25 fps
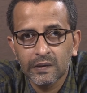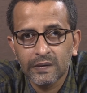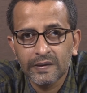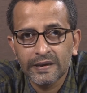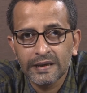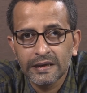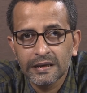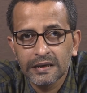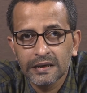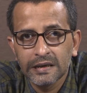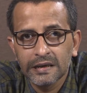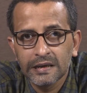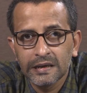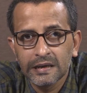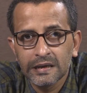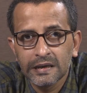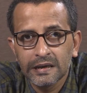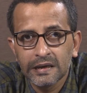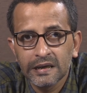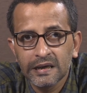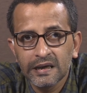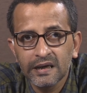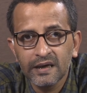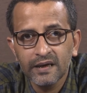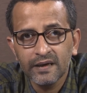Okay.
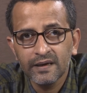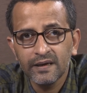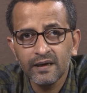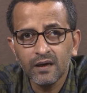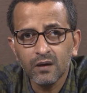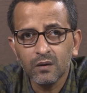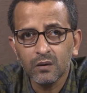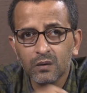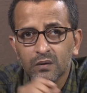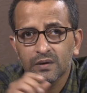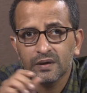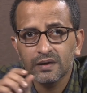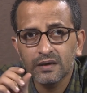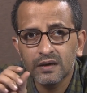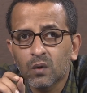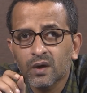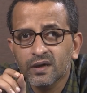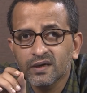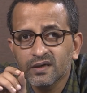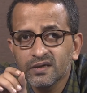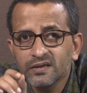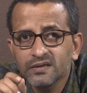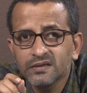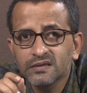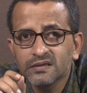Now,
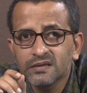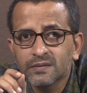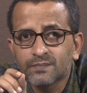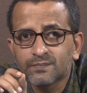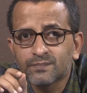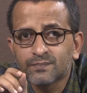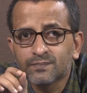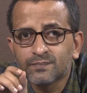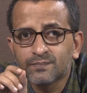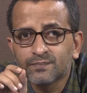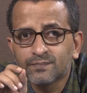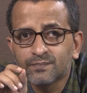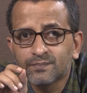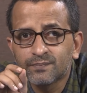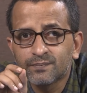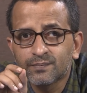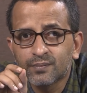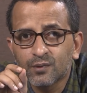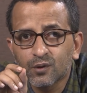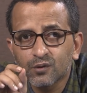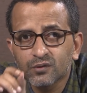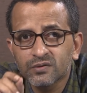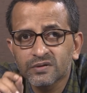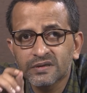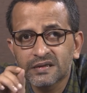what is the
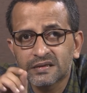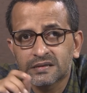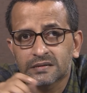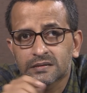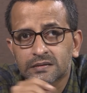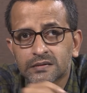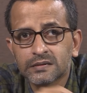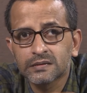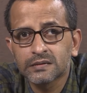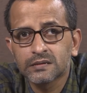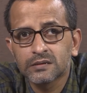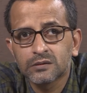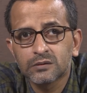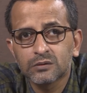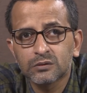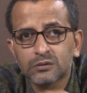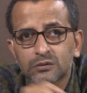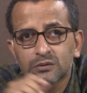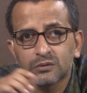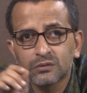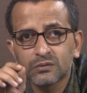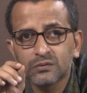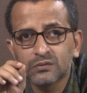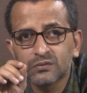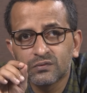process
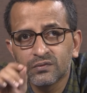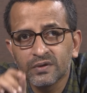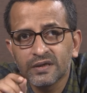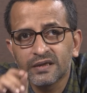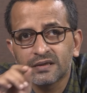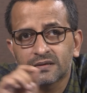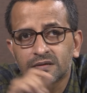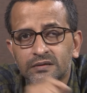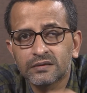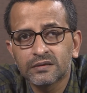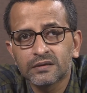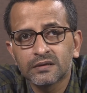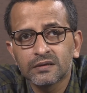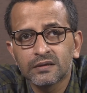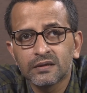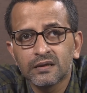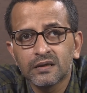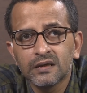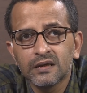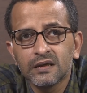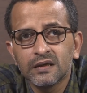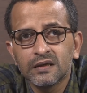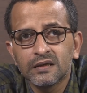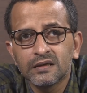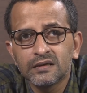through which
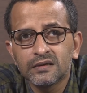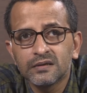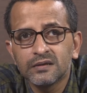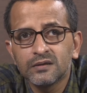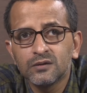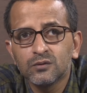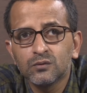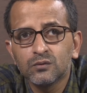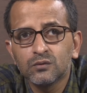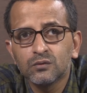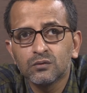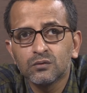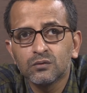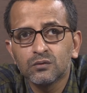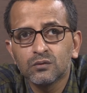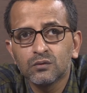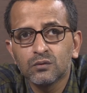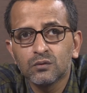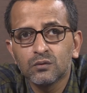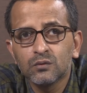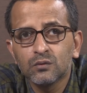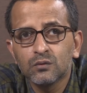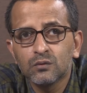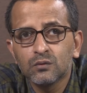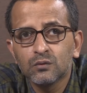
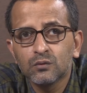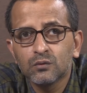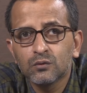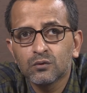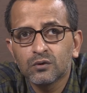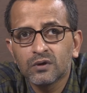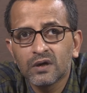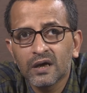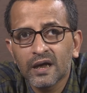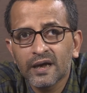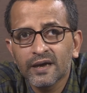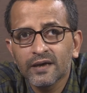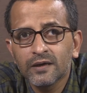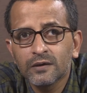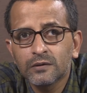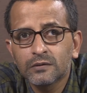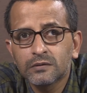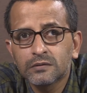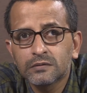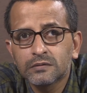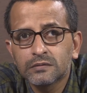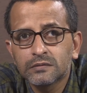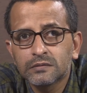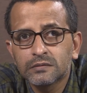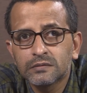you would like
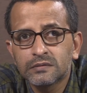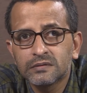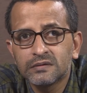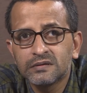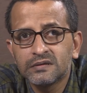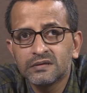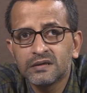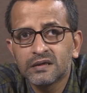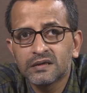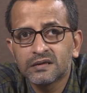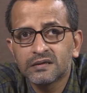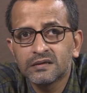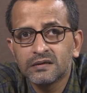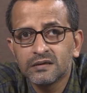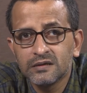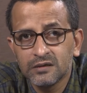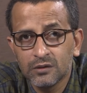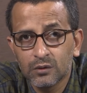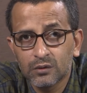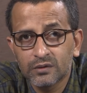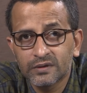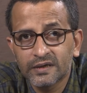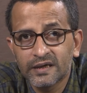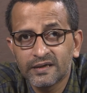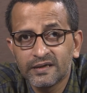
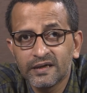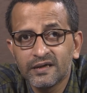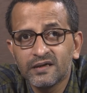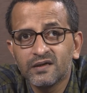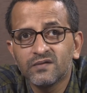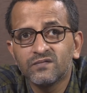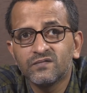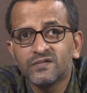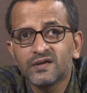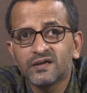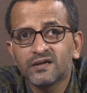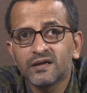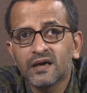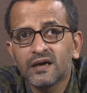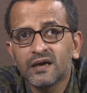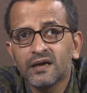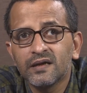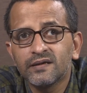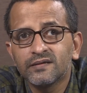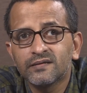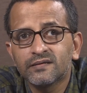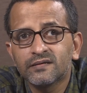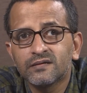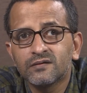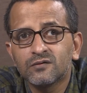your tentative
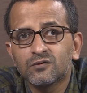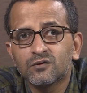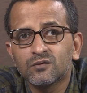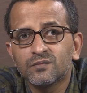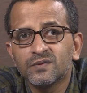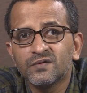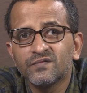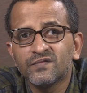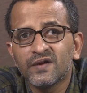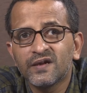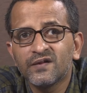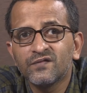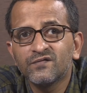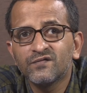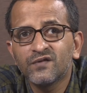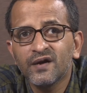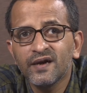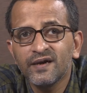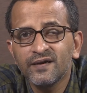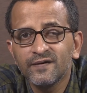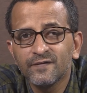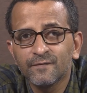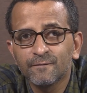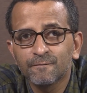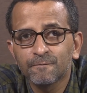generalization to be
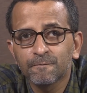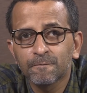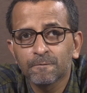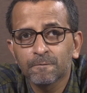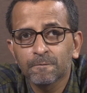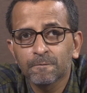verified?